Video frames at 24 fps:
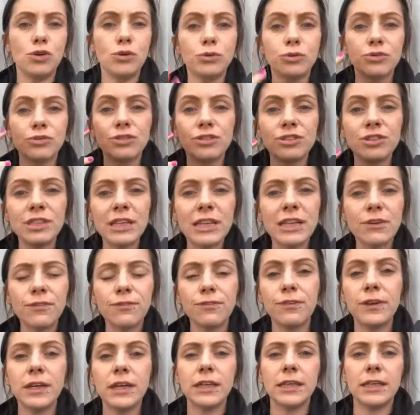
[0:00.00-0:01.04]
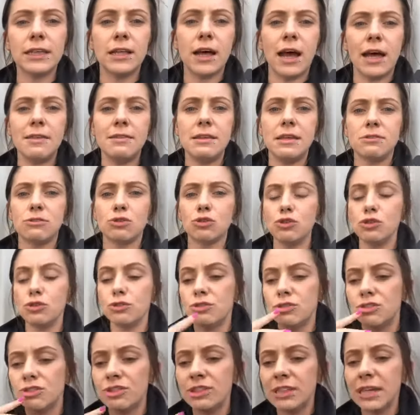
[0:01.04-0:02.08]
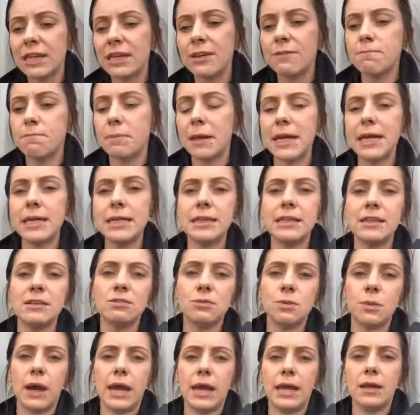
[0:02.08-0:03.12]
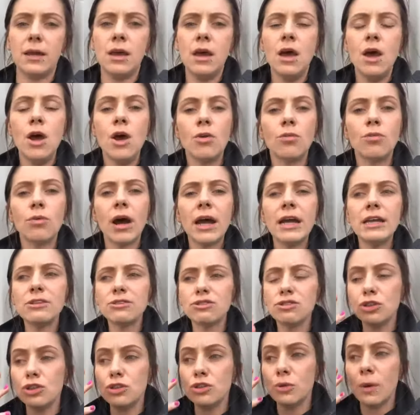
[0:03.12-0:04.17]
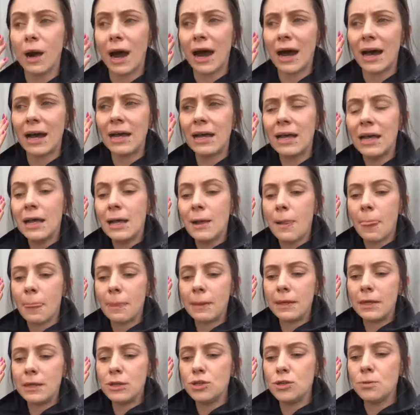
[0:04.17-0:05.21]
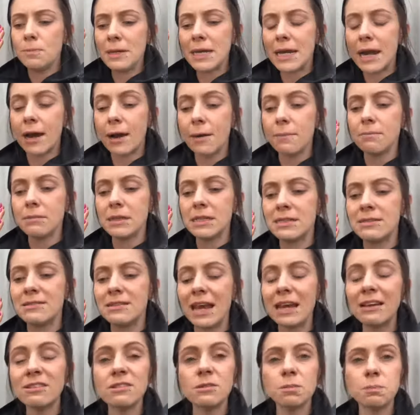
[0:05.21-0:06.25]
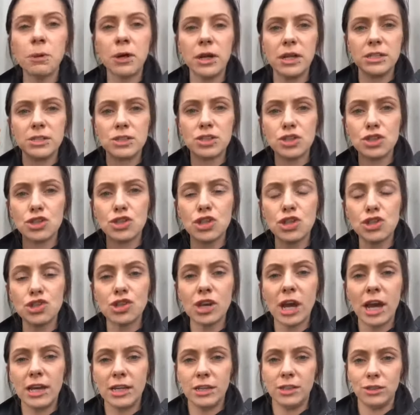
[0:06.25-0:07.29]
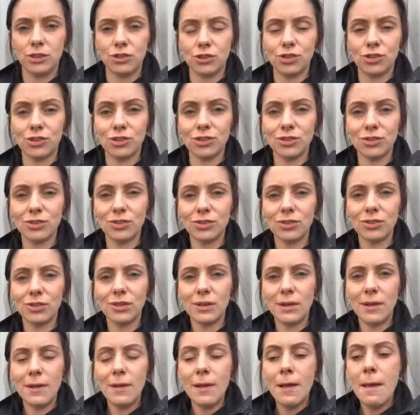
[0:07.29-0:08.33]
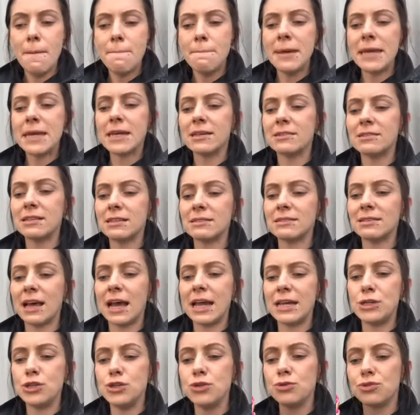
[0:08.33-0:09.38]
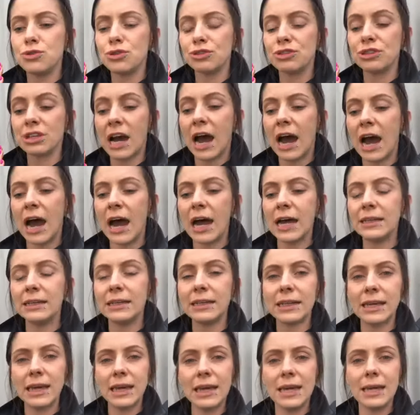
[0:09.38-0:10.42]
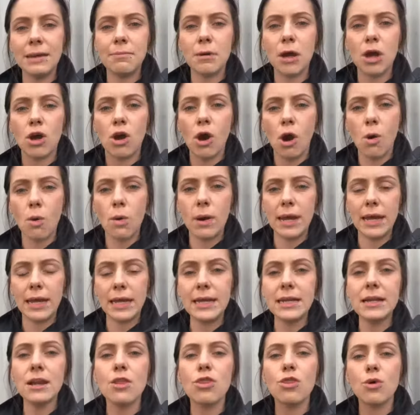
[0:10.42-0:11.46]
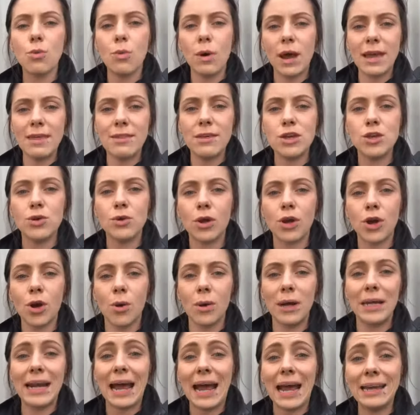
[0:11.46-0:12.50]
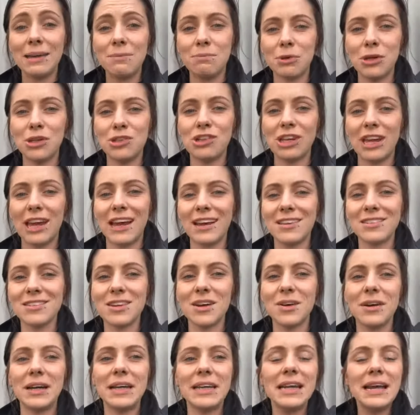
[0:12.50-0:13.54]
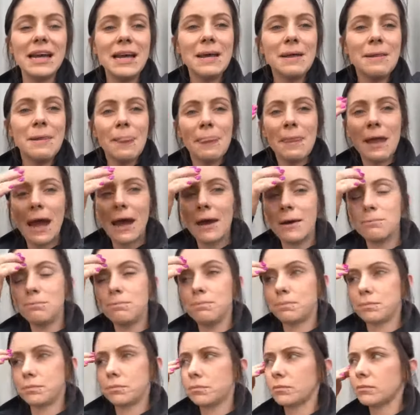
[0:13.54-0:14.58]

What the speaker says: or you're sick of feeling like this, or you're sick of being this way, right? So you become desperate to change. Because it's like you just can't keep going the way that you're going. Hey, Bridget, how's it going? I'm